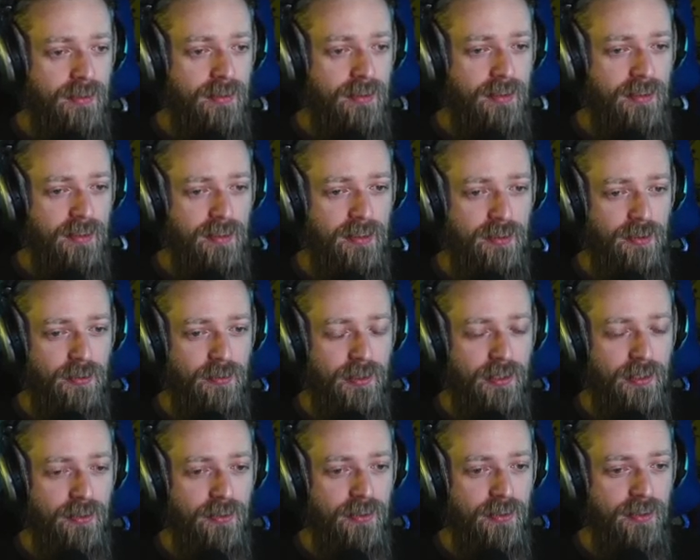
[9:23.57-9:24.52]
Oh,
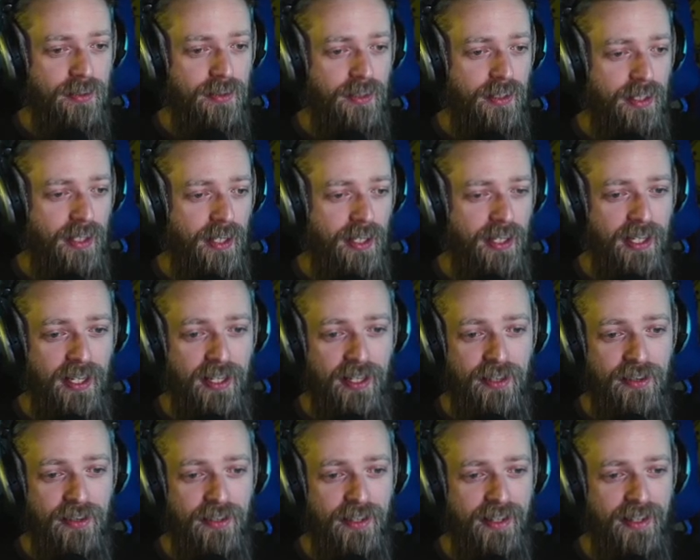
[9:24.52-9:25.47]
we're doing a
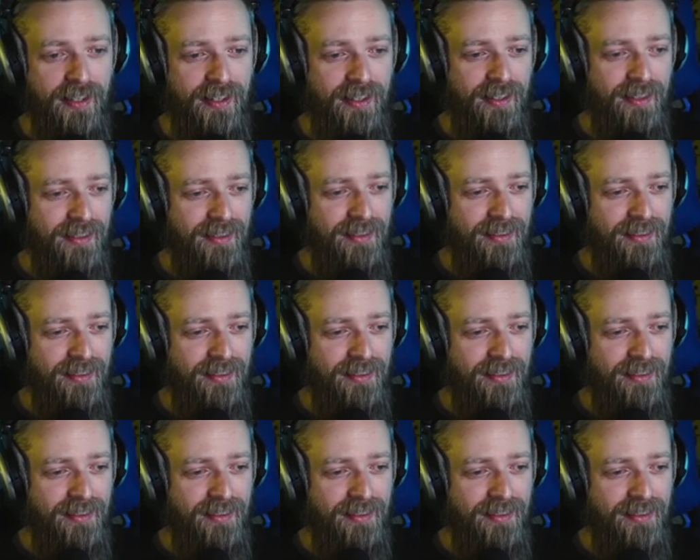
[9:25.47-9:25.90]
key thing.